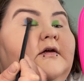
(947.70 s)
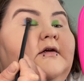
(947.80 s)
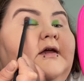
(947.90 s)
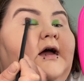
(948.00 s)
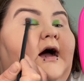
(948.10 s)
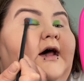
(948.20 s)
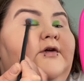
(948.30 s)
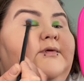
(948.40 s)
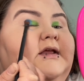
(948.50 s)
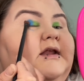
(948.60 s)
Yeah, I don't
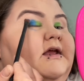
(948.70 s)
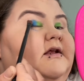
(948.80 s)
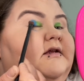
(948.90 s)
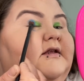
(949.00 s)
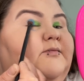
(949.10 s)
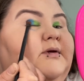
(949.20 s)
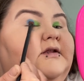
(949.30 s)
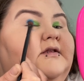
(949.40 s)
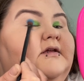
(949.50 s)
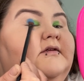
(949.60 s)
really need to dip
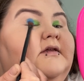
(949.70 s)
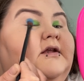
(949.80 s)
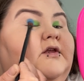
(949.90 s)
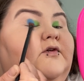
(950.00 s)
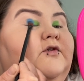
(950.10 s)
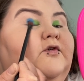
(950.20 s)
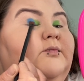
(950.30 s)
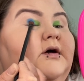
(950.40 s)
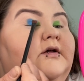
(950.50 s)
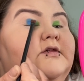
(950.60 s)
into this like too, too
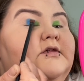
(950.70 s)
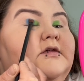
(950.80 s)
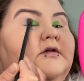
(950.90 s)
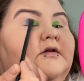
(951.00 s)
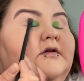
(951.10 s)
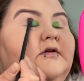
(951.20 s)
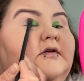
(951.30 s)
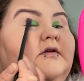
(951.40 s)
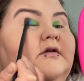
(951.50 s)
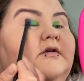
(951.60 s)
much.
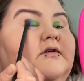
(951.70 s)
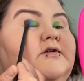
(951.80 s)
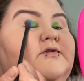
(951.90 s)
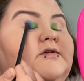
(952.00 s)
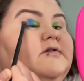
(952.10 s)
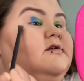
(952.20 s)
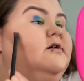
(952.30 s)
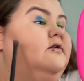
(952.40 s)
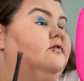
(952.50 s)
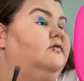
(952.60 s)
So I'm just gonna
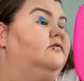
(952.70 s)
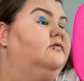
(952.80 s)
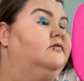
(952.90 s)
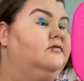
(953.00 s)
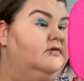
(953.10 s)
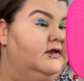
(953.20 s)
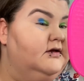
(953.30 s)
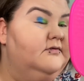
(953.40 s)
go like